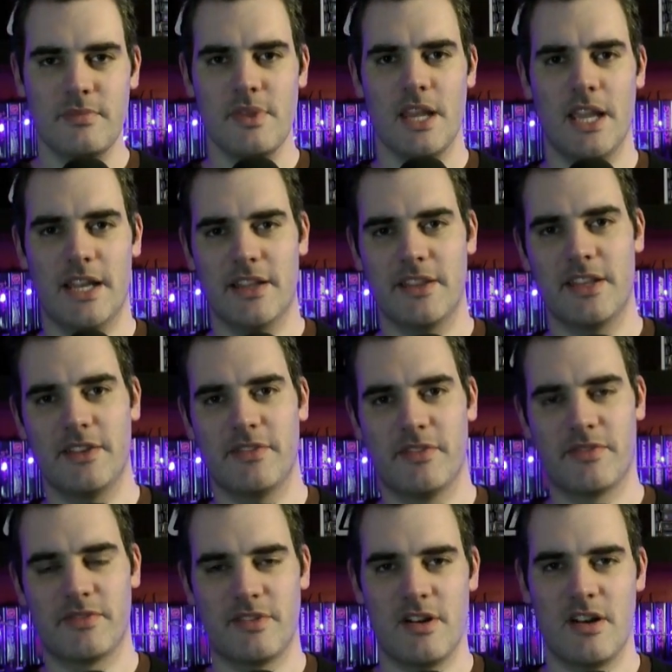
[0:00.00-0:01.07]
And I think for
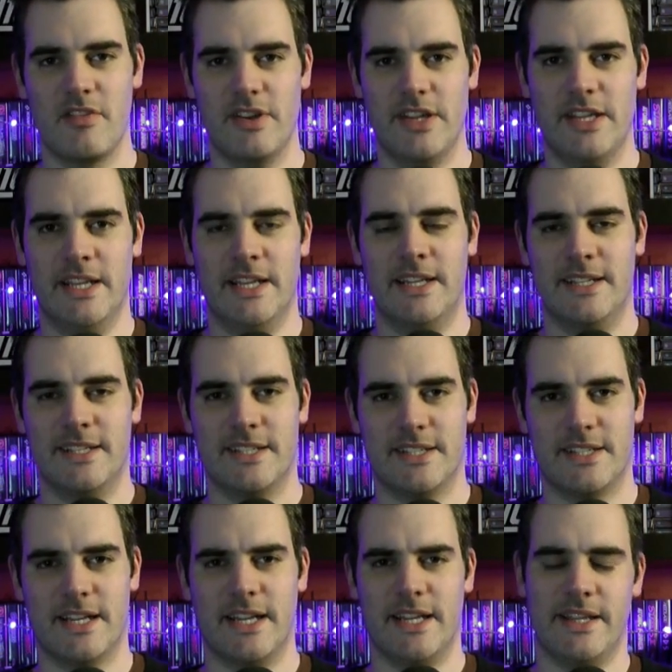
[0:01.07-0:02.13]
Ferrari
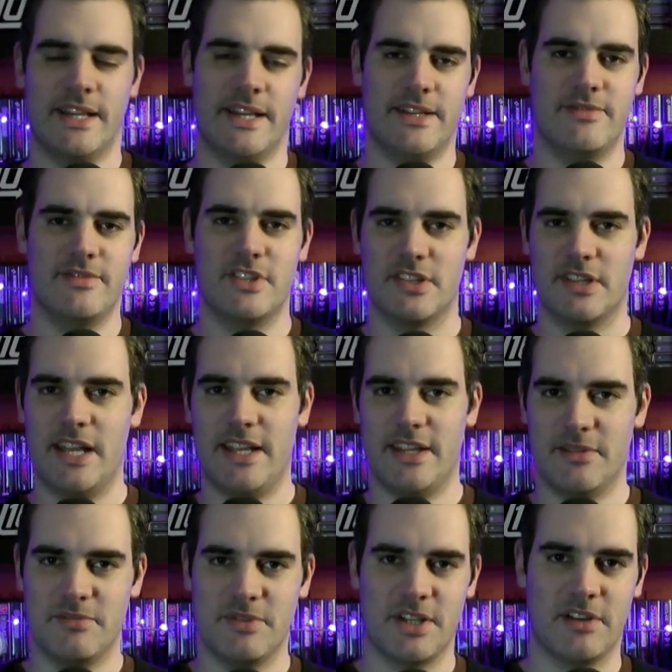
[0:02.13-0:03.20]
today, they just let
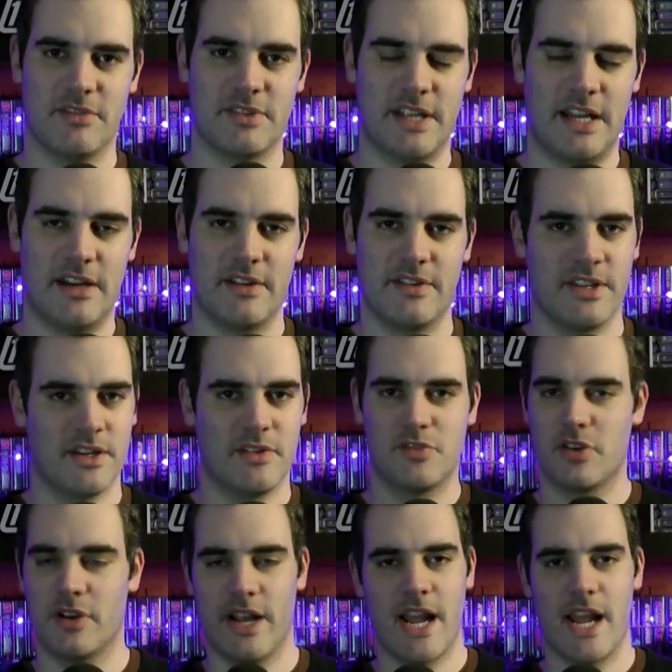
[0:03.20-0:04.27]
themselves down. I think they were
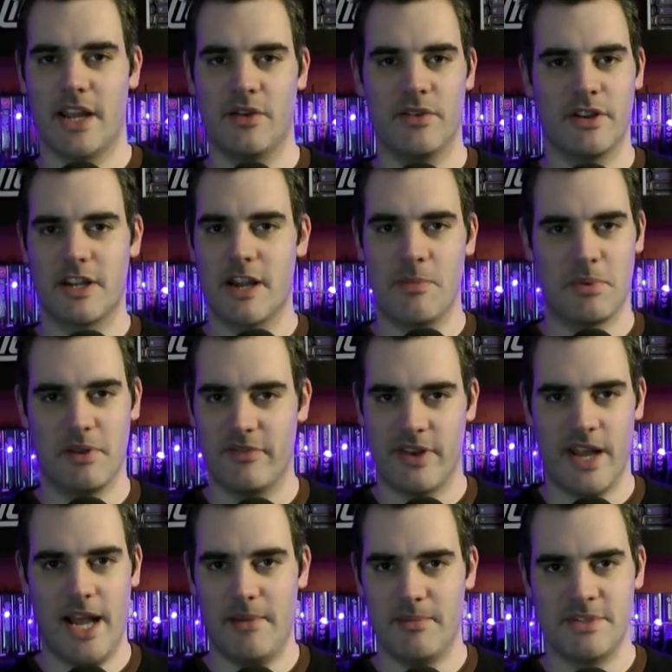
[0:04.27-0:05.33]
trying to hang on a couple of
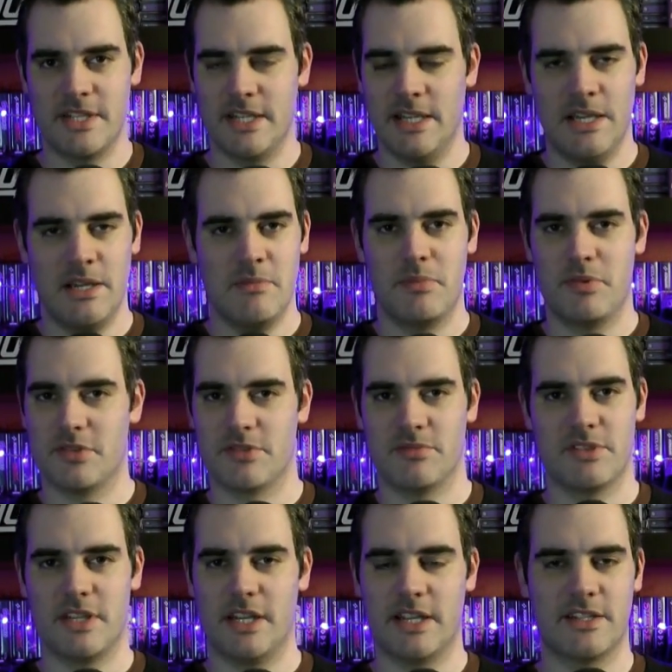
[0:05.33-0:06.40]
laps, put some
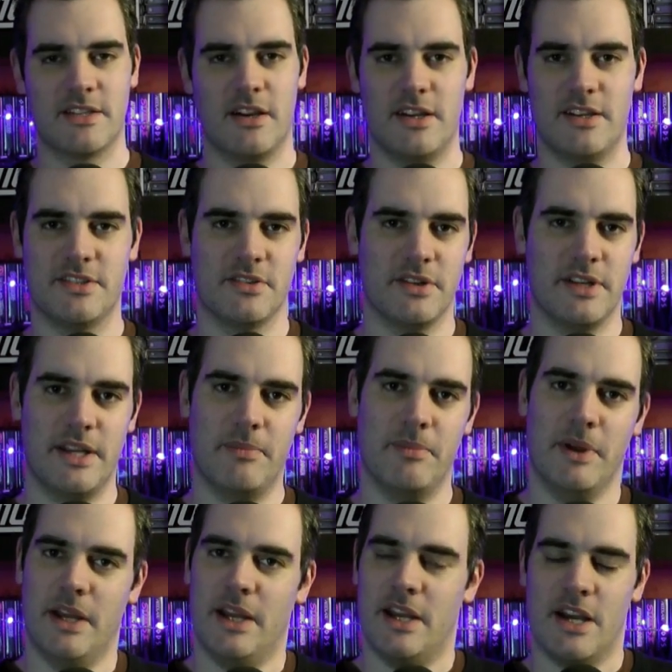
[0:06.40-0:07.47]
slick tyres on him
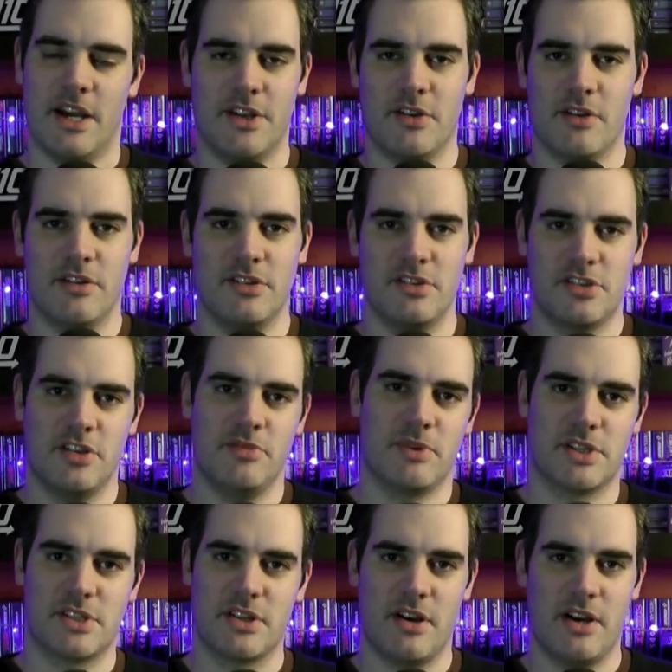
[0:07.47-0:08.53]
and not lose too
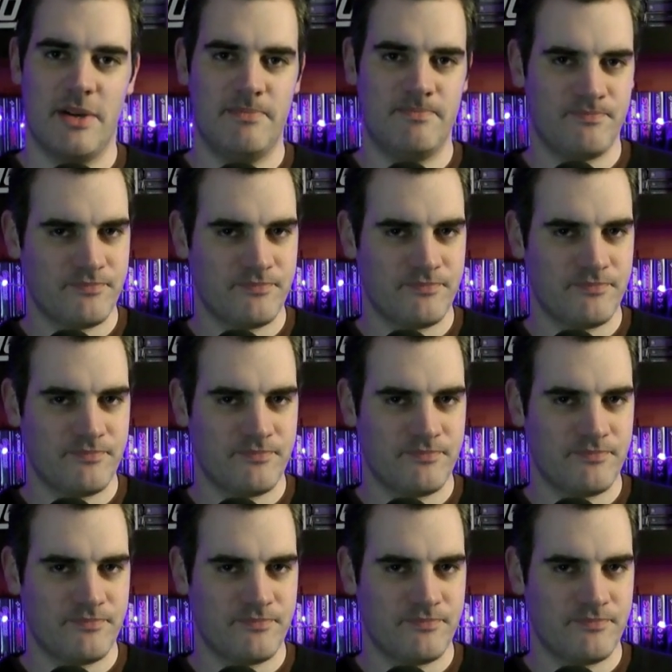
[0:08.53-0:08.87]
much time.